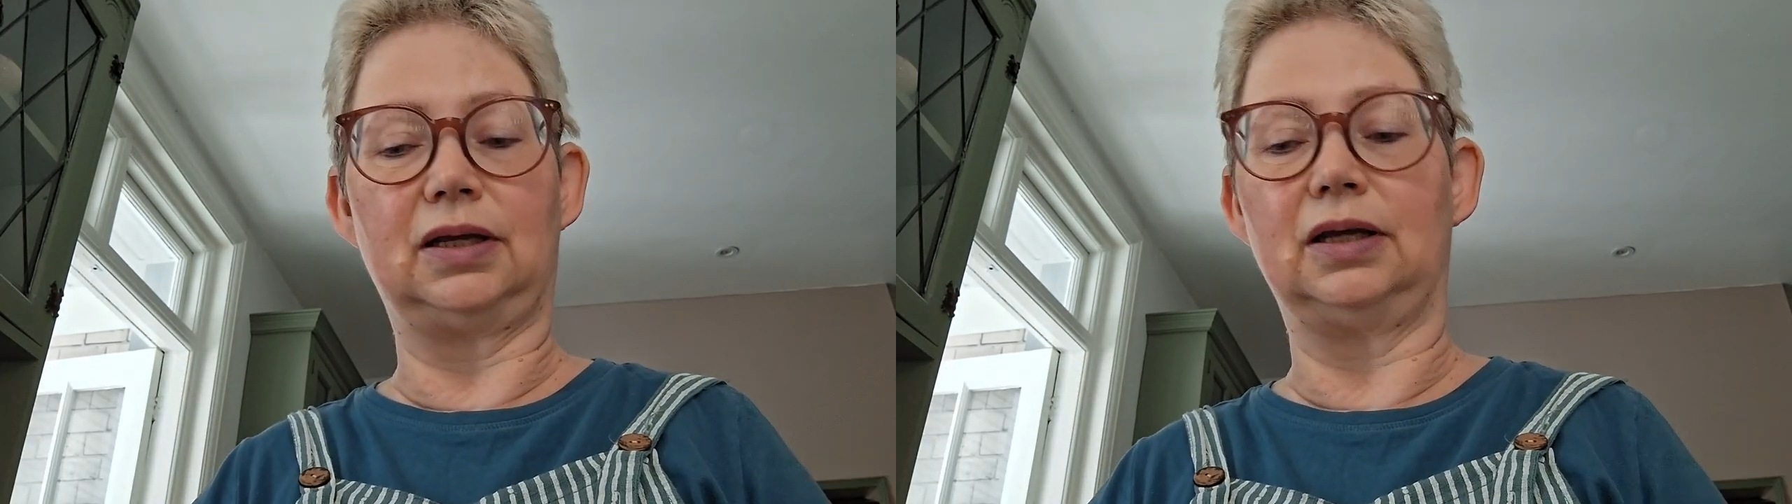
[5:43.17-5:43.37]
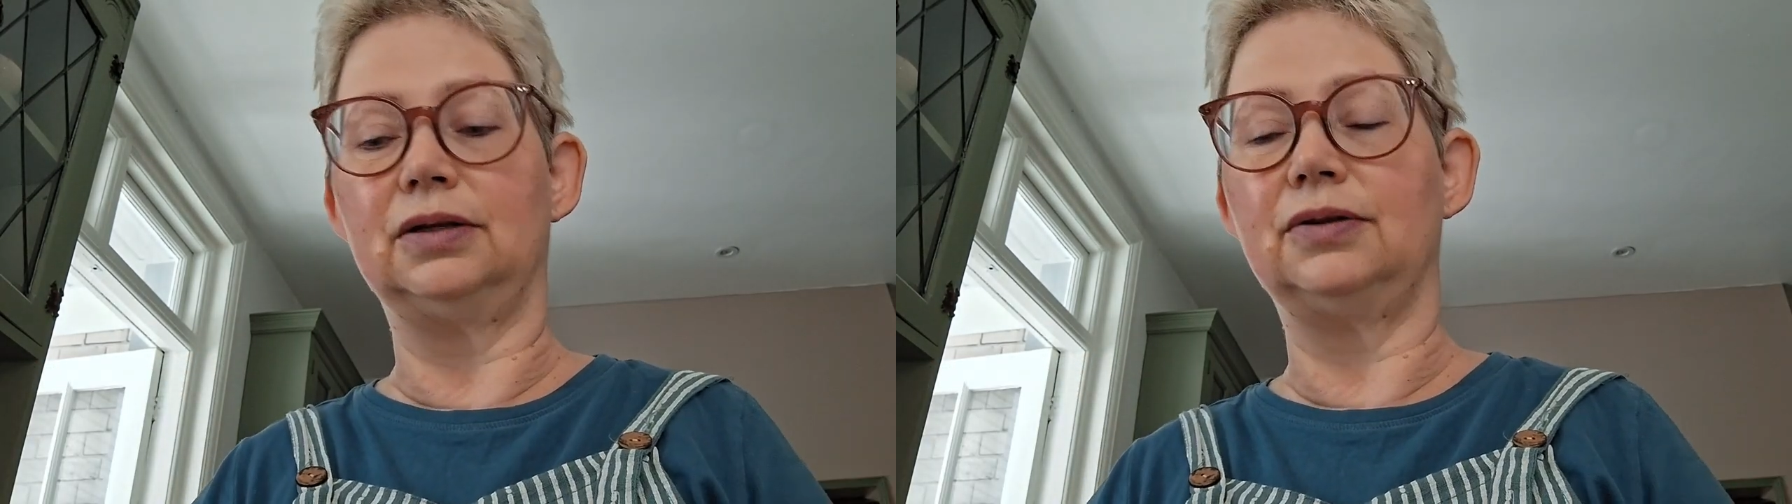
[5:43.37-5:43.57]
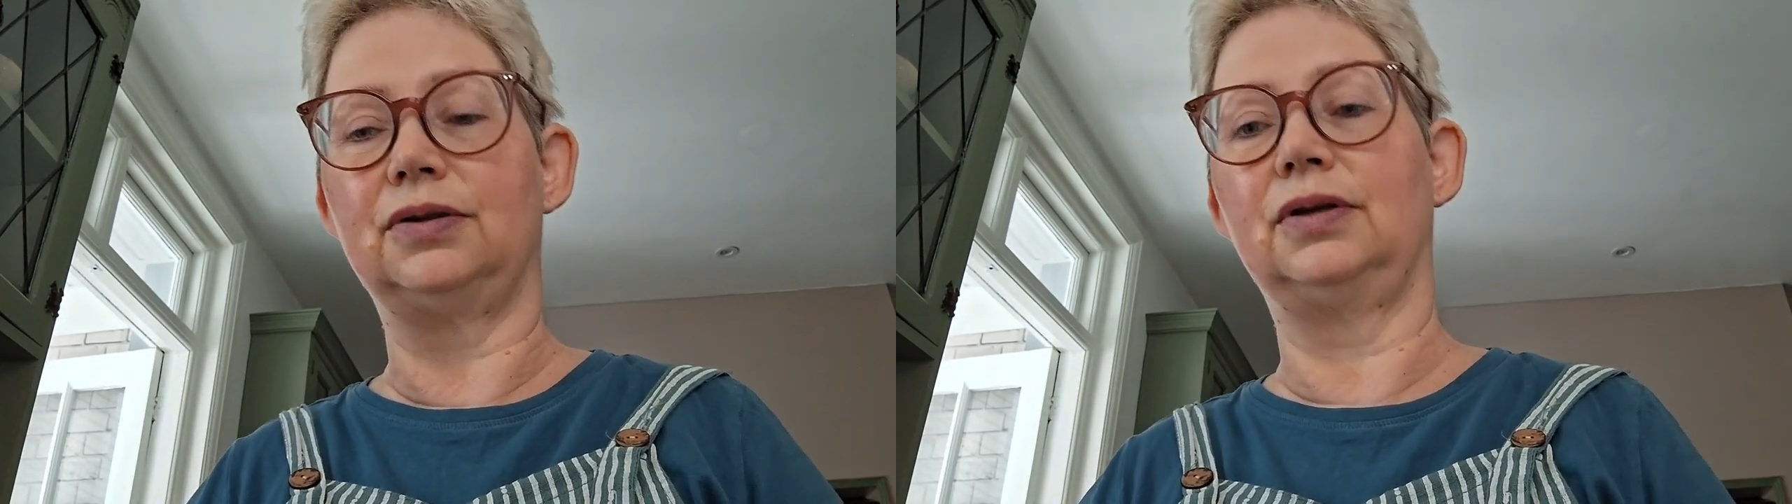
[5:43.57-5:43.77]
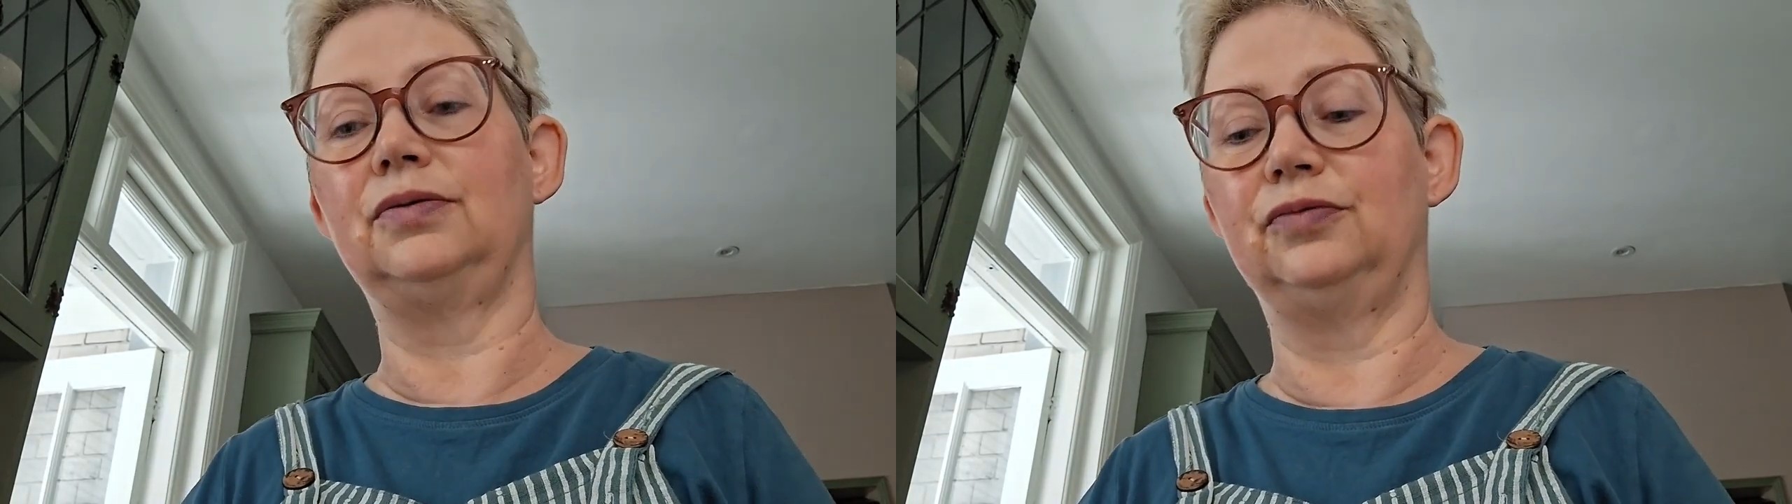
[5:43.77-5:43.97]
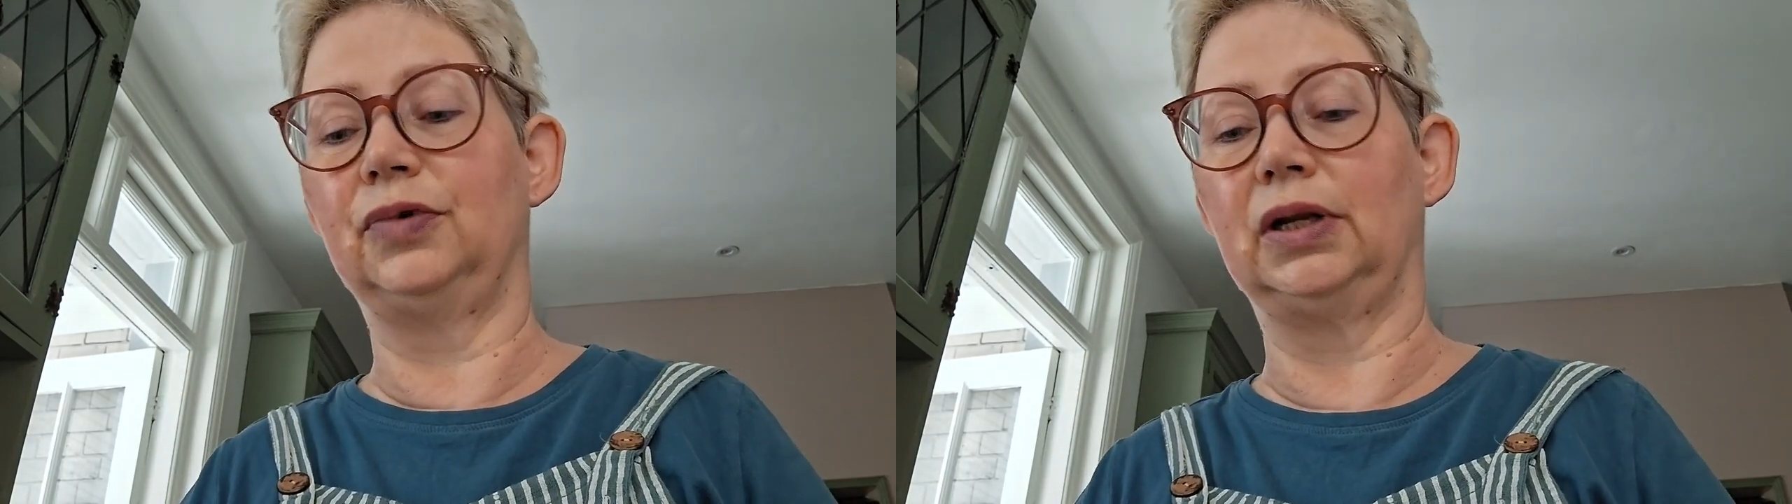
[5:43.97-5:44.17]
another
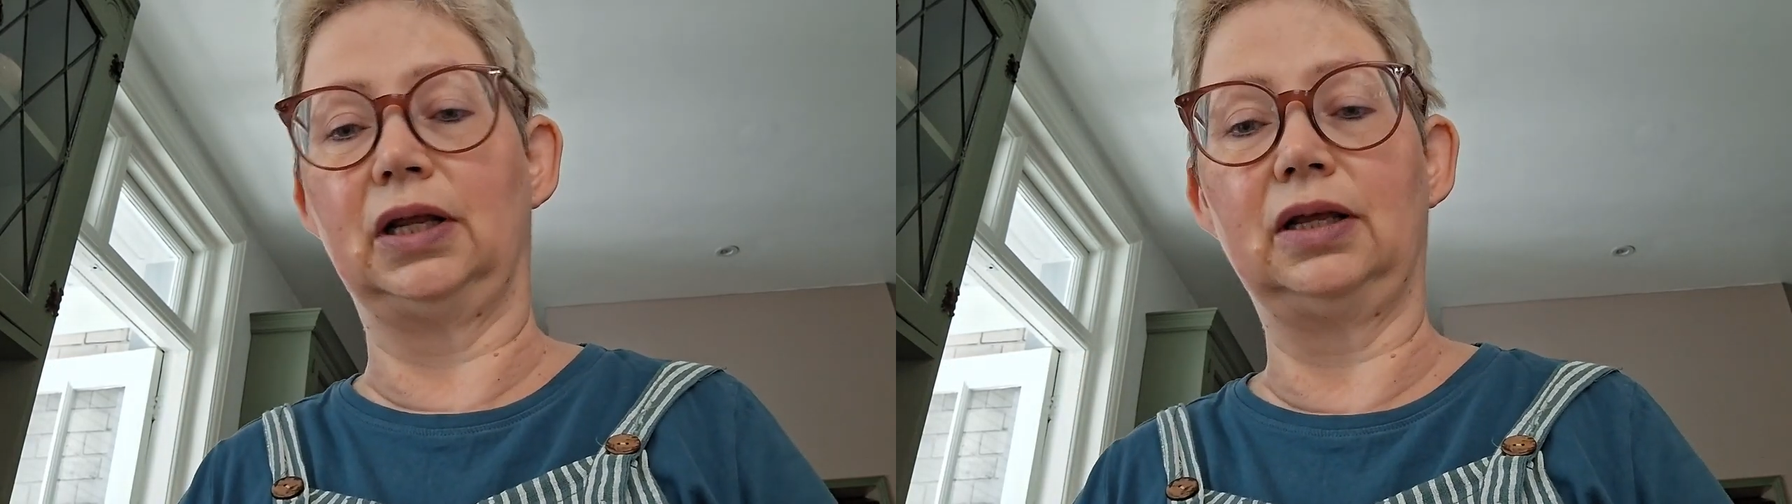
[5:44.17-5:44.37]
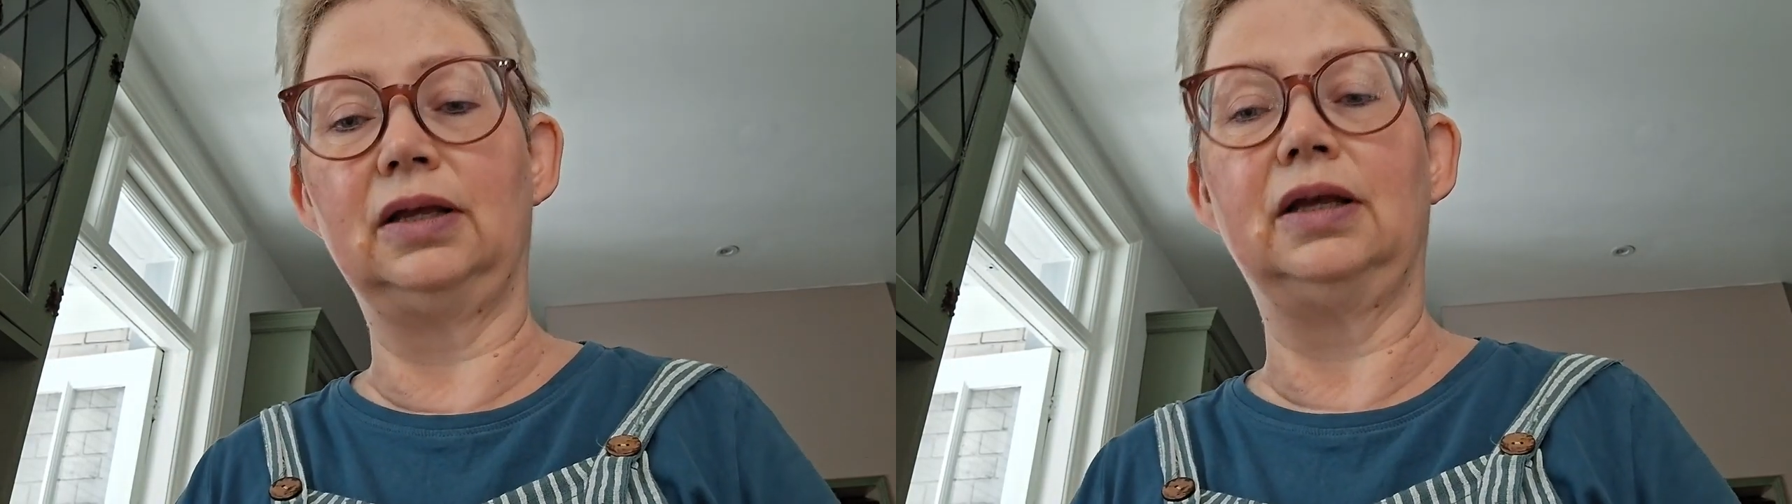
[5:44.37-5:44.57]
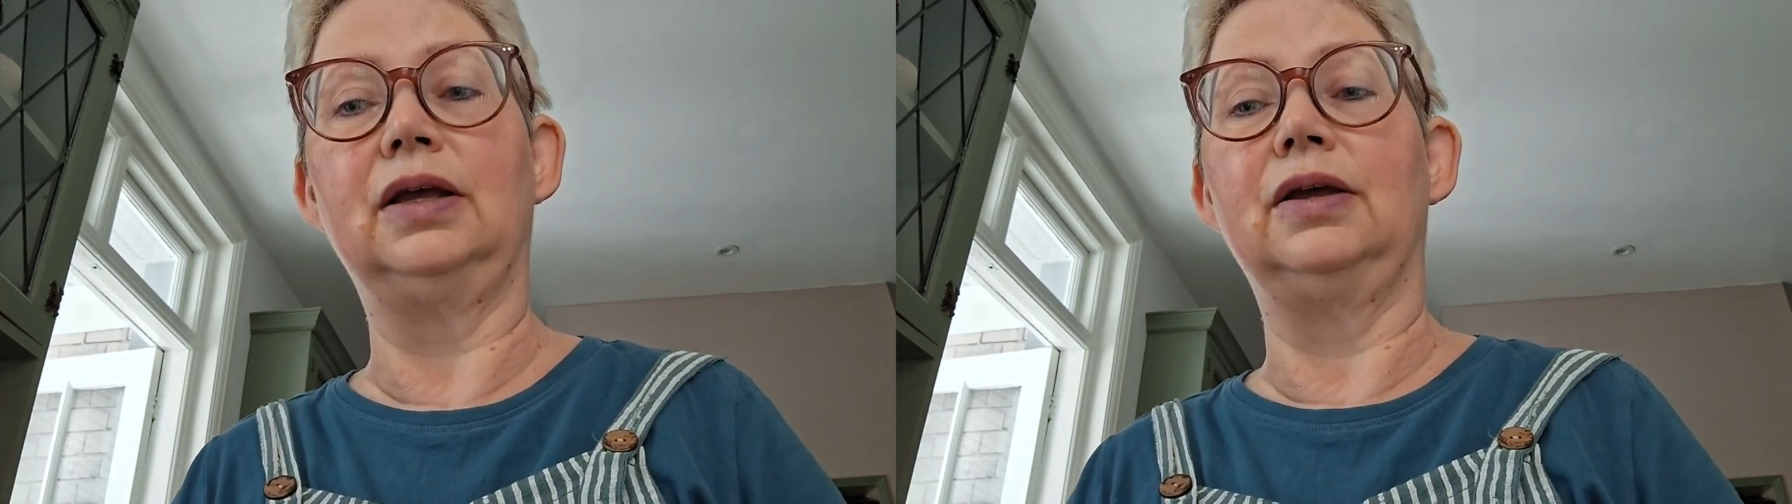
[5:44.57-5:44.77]
runner